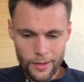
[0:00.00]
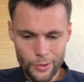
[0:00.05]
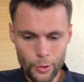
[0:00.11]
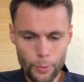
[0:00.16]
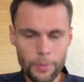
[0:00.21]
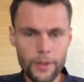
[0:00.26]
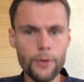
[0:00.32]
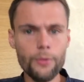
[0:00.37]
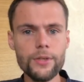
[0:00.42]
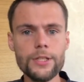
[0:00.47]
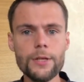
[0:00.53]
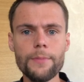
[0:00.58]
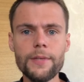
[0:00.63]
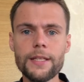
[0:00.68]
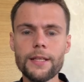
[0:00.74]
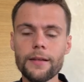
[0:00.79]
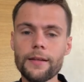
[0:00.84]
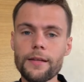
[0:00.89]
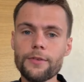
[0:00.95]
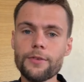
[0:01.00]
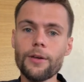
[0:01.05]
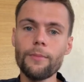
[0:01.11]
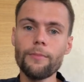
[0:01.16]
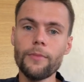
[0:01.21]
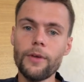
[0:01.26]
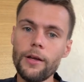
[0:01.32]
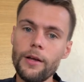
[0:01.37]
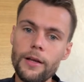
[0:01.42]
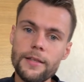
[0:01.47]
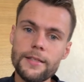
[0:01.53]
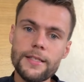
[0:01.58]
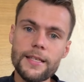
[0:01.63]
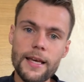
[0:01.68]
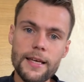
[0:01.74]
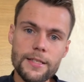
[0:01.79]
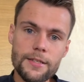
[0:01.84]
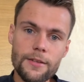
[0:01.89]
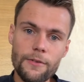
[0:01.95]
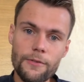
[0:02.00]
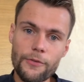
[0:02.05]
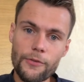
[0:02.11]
to play with the bitterness, some zest of